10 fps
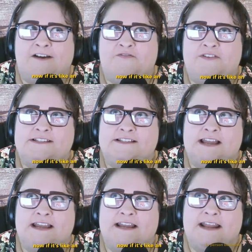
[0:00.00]
if it's
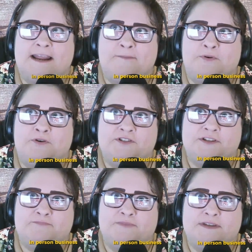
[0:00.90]
like an
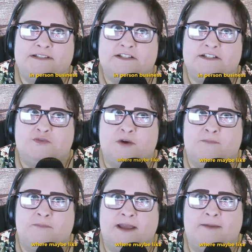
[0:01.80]
in-person business where
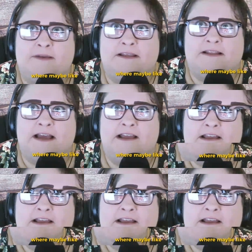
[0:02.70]
maybe like